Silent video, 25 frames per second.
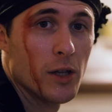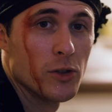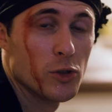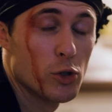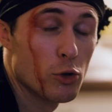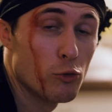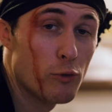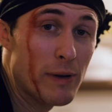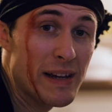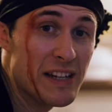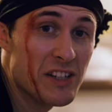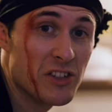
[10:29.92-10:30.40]

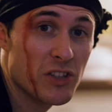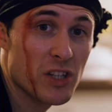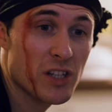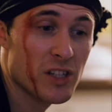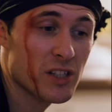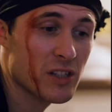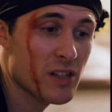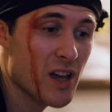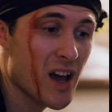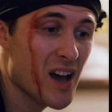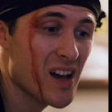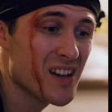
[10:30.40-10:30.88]
To reach the
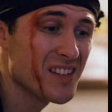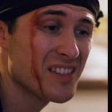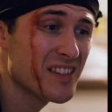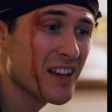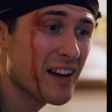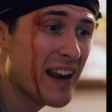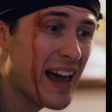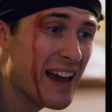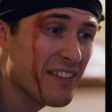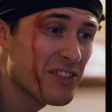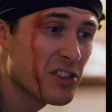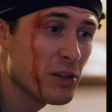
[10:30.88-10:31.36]
stars,
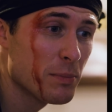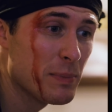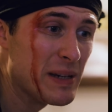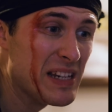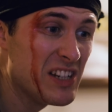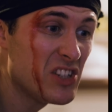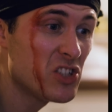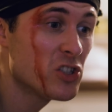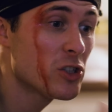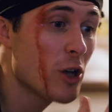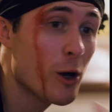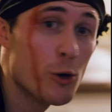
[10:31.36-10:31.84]
they'll have to
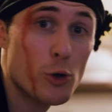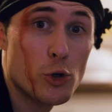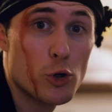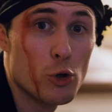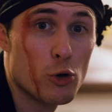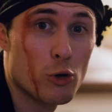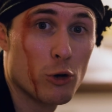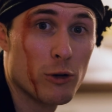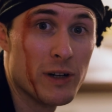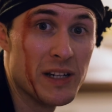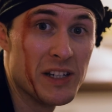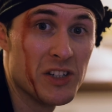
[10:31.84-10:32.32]
be
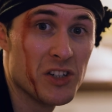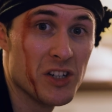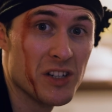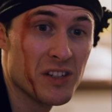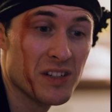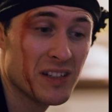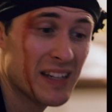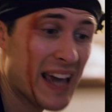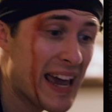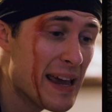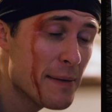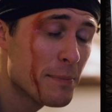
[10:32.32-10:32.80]
social
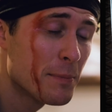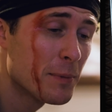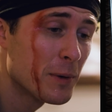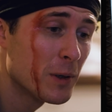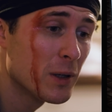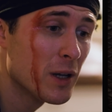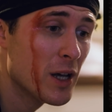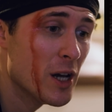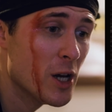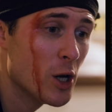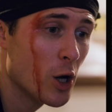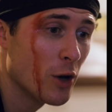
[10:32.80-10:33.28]
creatures
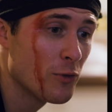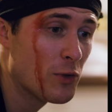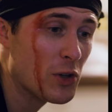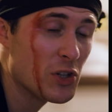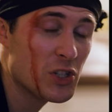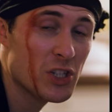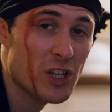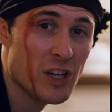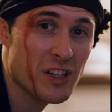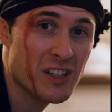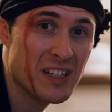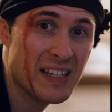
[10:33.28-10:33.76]
capable of
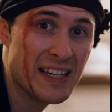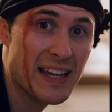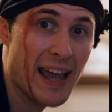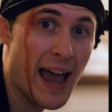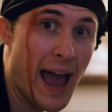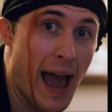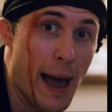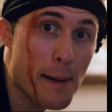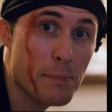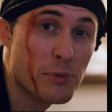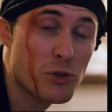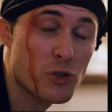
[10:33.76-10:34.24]
discussing
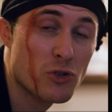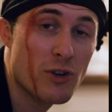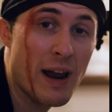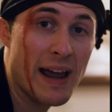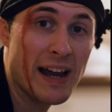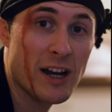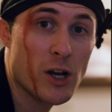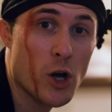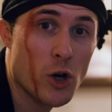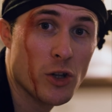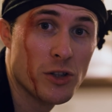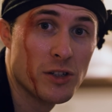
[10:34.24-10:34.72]

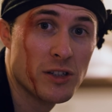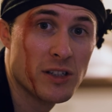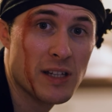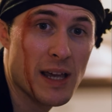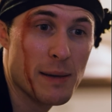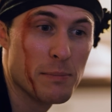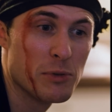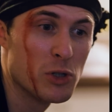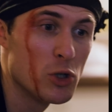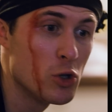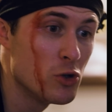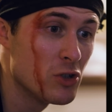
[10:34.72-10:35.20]
abstract
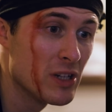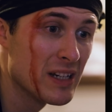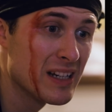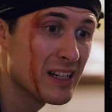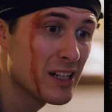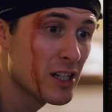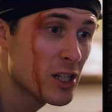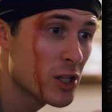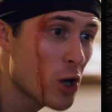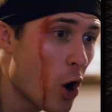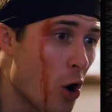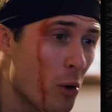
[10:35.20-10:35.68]
concepts
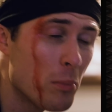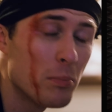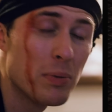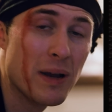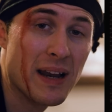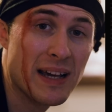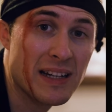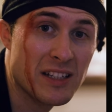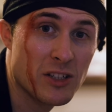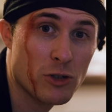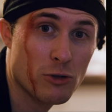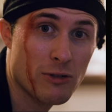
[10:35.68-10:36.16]
using
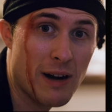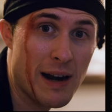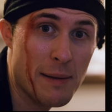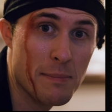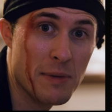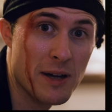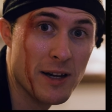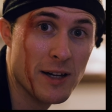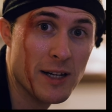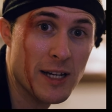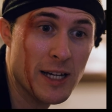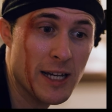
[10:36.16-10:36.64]
complex
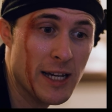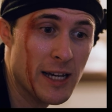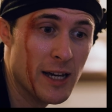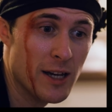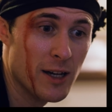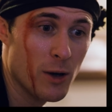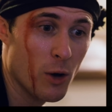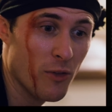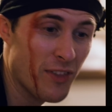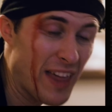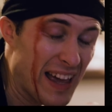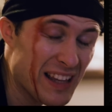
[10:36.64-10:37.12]
grammar.
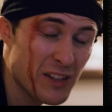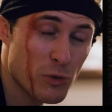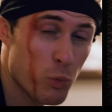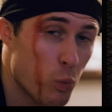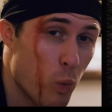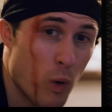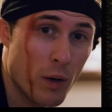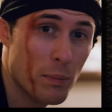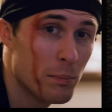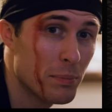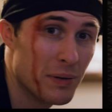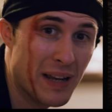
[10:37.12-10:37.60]
That's
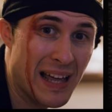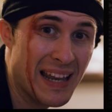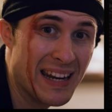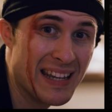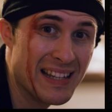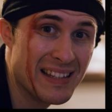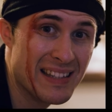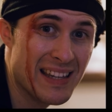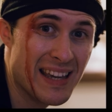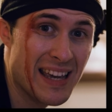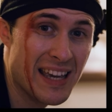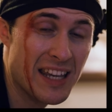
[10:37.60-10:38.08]
one
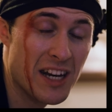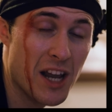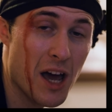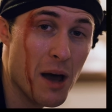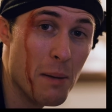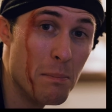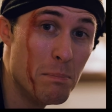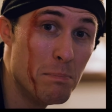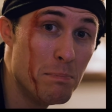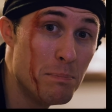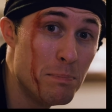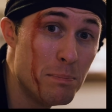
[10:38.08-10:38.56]
planet in
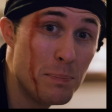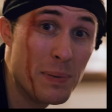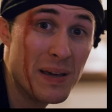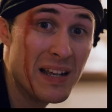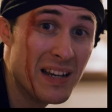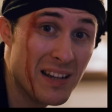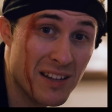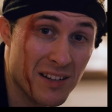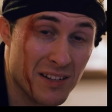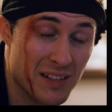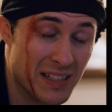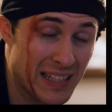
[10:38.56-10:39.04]
a
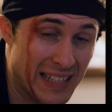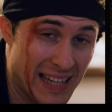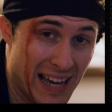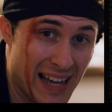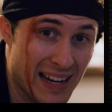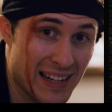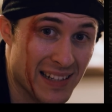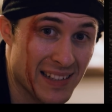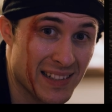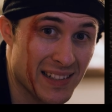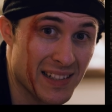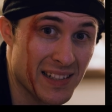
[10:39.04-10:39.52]
billion
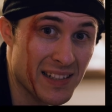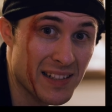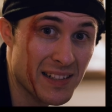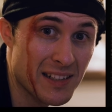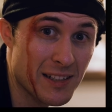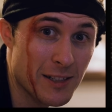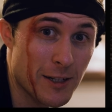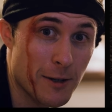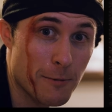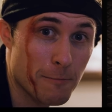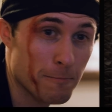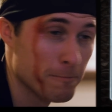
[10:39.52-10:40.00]
galaxies.